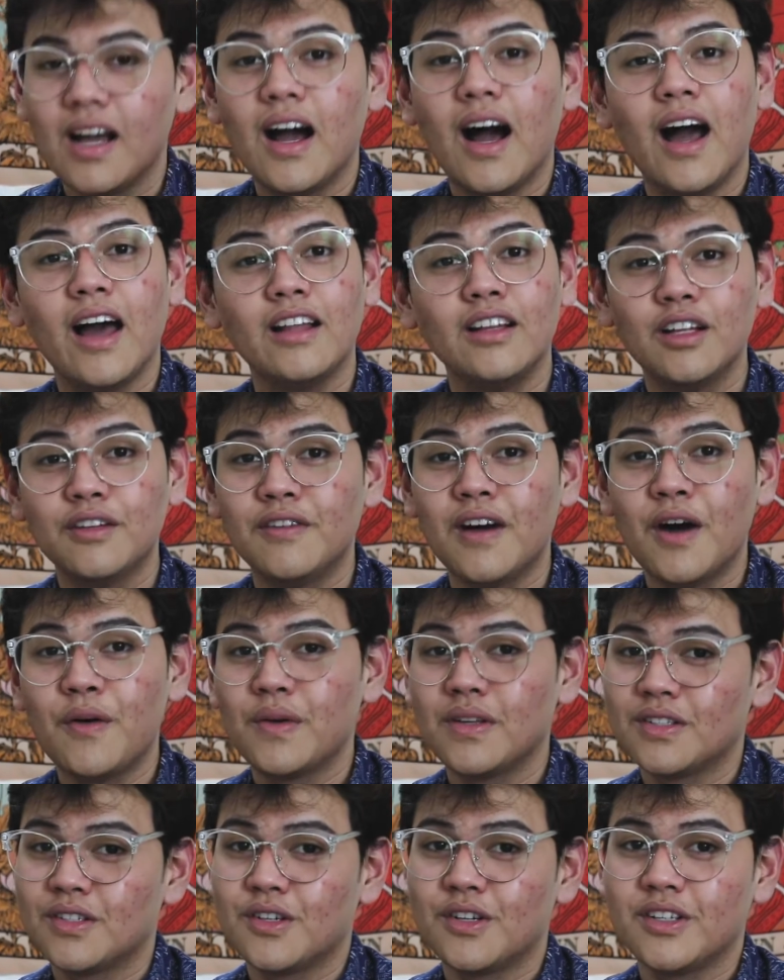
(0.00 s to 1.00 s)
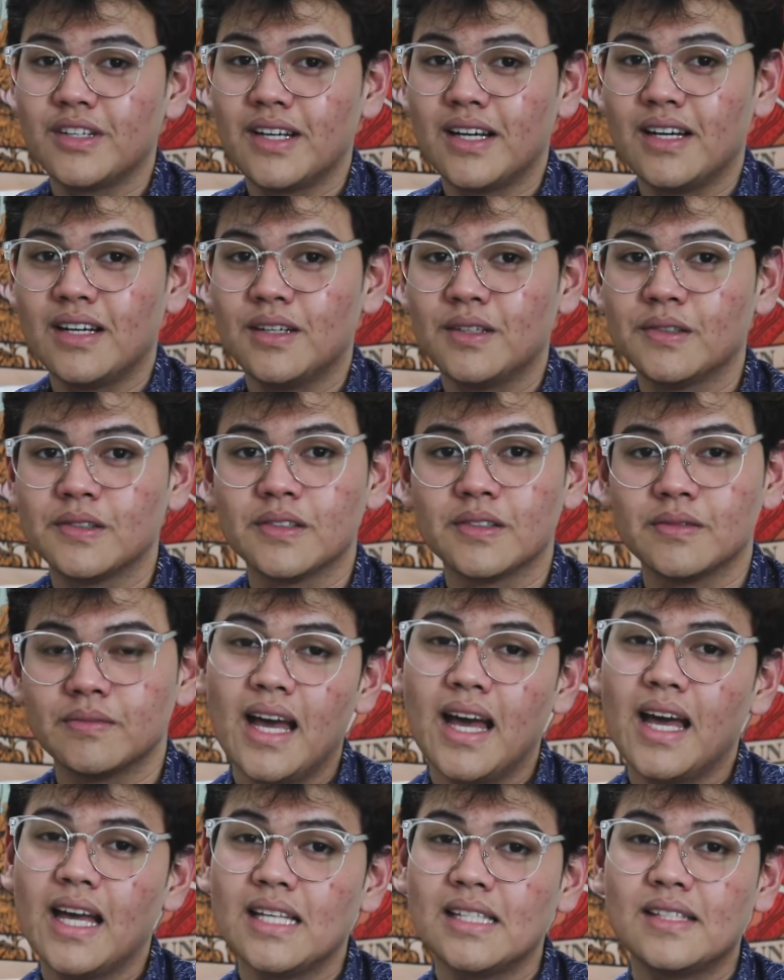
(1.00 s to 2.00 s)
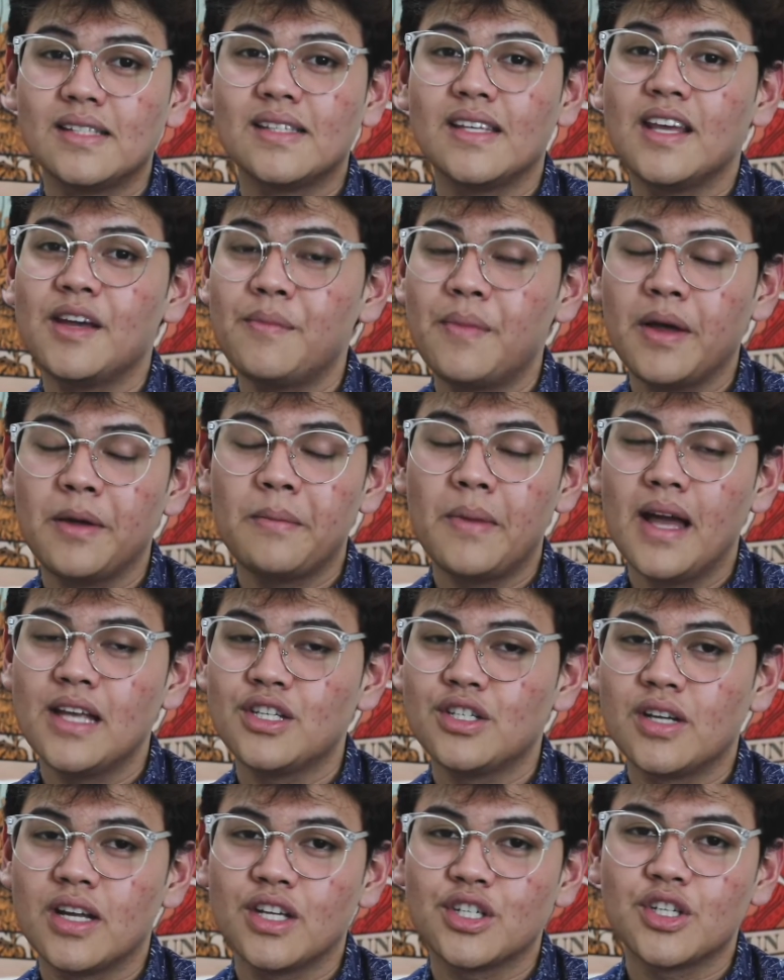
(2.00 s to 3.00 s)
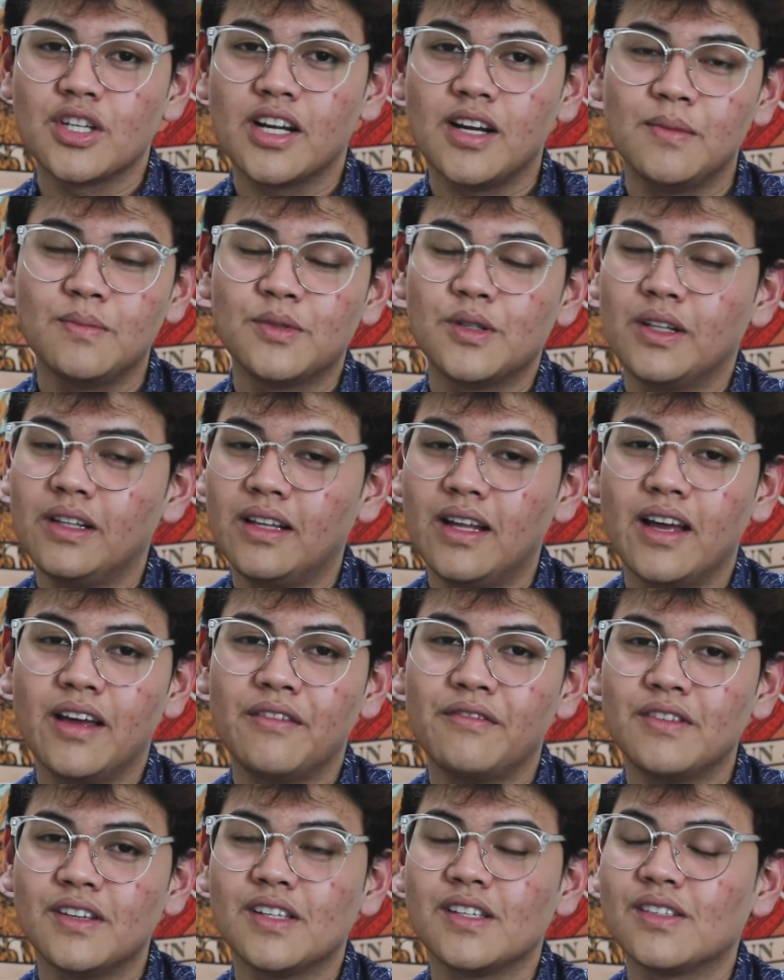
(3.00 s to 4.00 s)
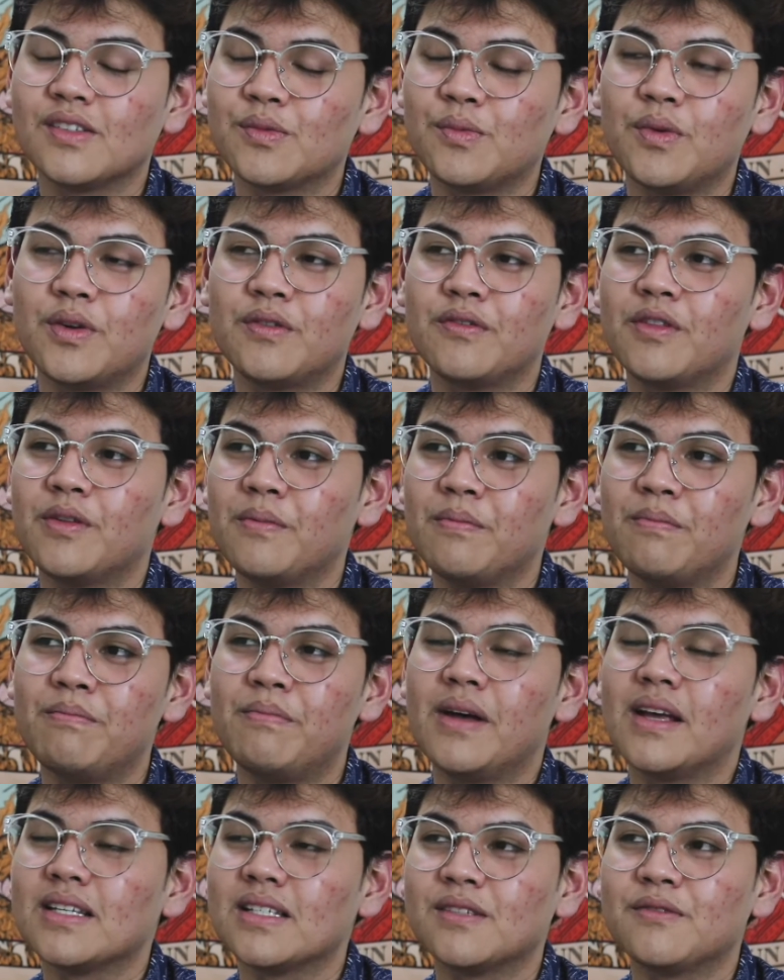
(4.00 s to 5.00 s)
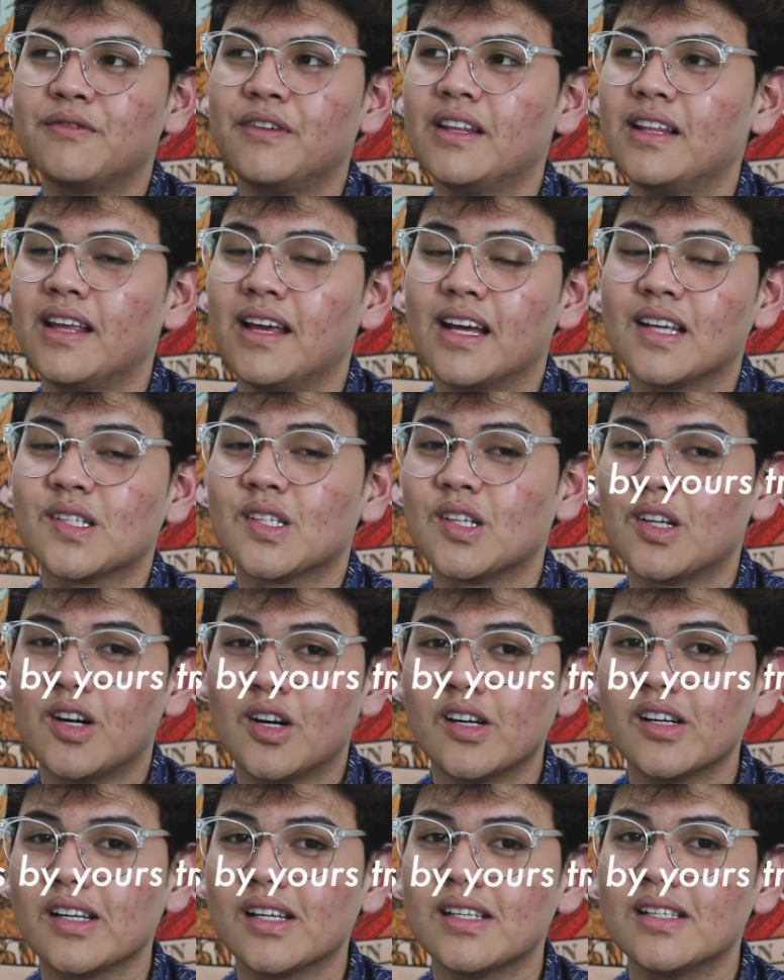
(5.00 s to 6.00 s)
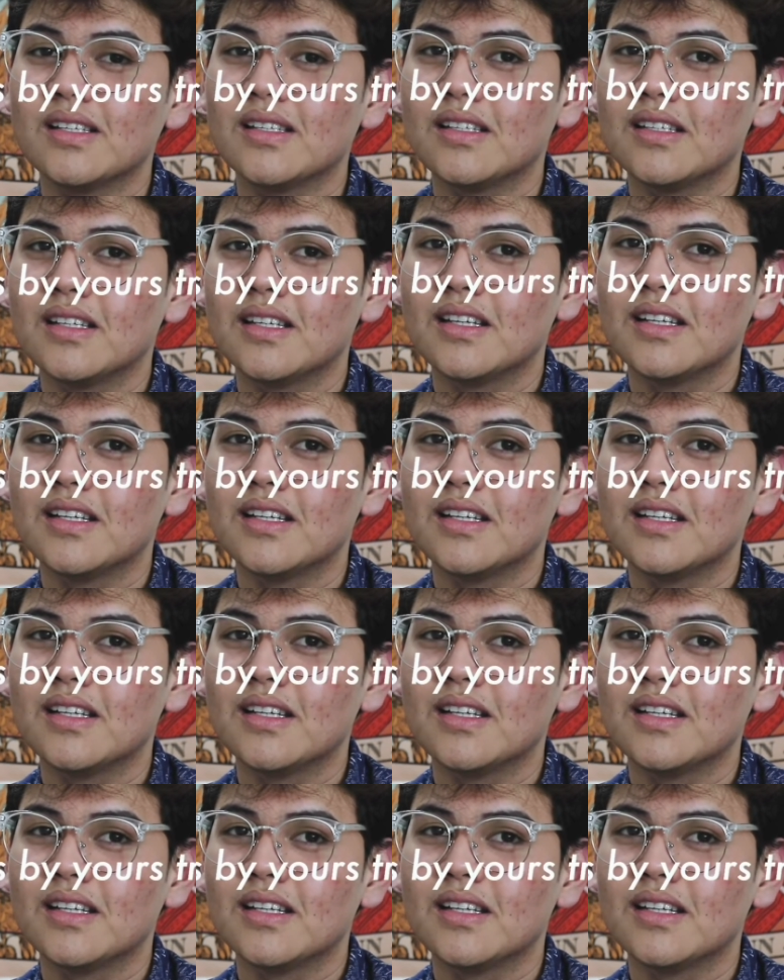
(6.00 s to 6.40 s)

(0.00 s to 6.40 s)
I love how it turned out, and seeing my imagination come to life is one of the best feelings as an artist.